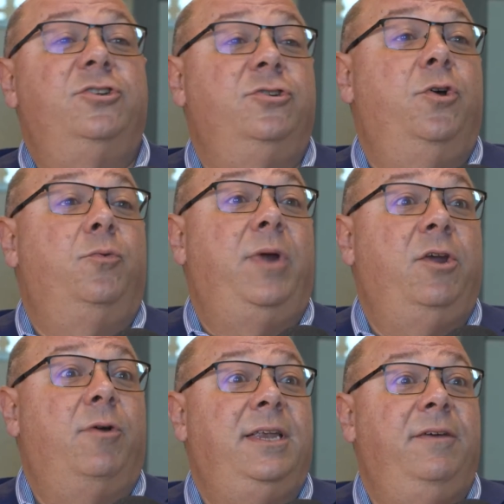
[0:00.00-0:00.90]
there's no
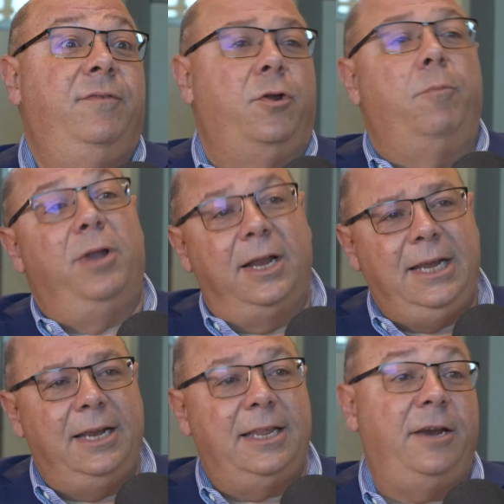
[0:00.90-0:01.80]
radioactivity, no blood
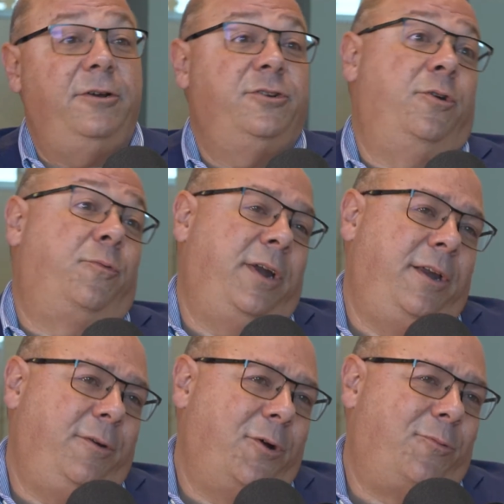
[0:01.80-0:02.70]
getting to that area, so no
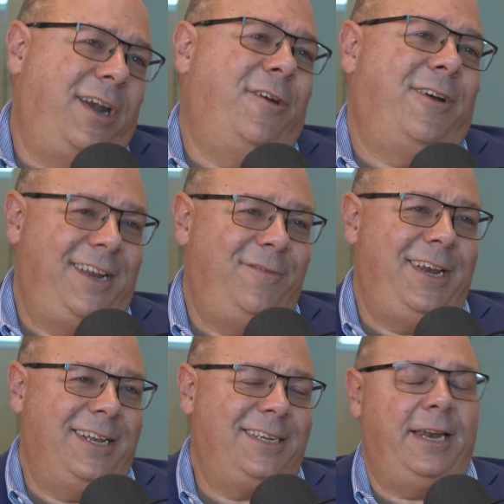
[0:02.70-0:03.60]
radioactivity
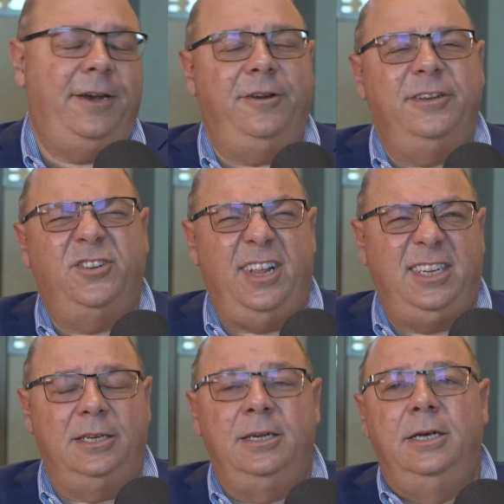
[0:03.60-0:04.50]
gets to that area. So
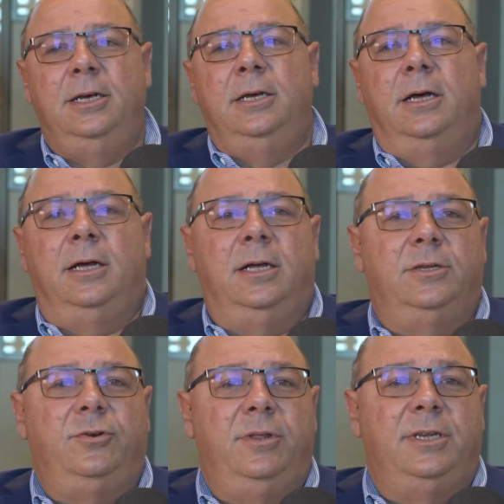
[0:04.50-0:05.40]
that's a
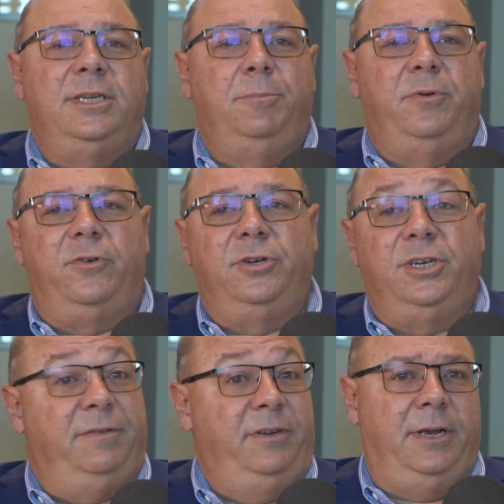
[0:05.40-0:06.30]
sort of the simple
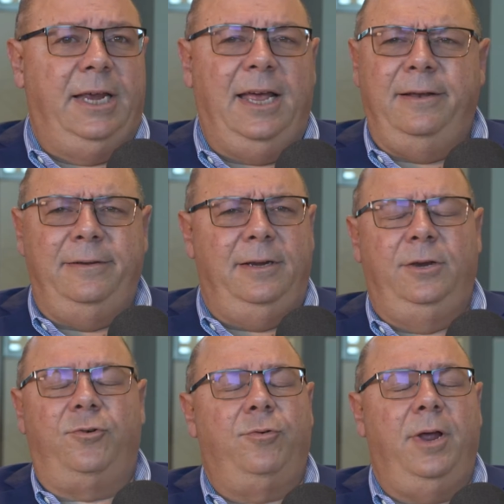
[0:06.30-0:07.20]
version of it. Again,
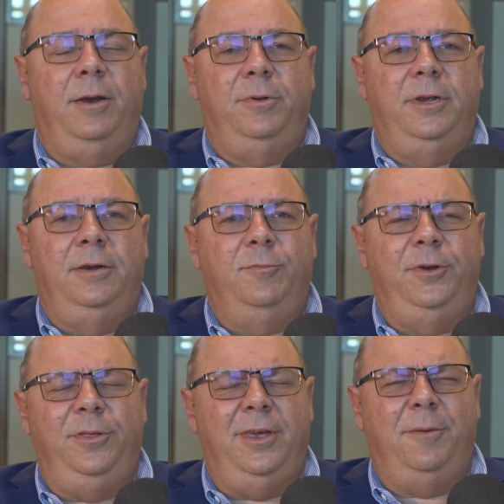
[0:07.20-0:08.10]
incredibly, when
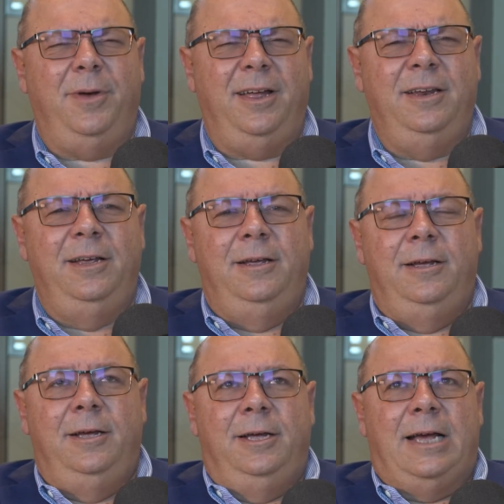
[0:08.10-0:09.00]
you think about
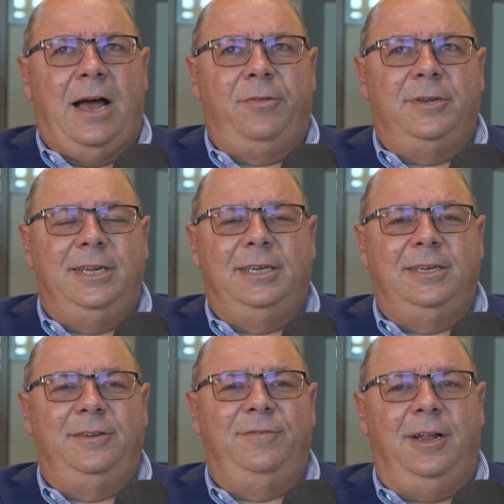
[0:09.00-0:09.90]
how this test
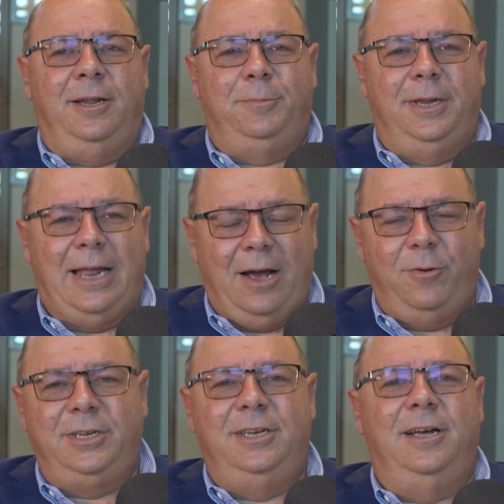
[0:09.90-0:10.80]
is developed and how
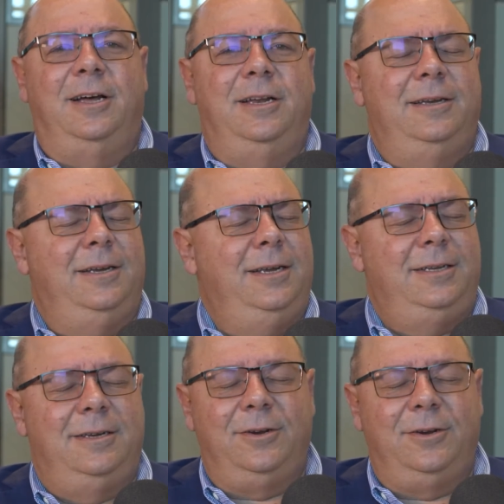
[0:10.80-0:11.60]
it's done, it's an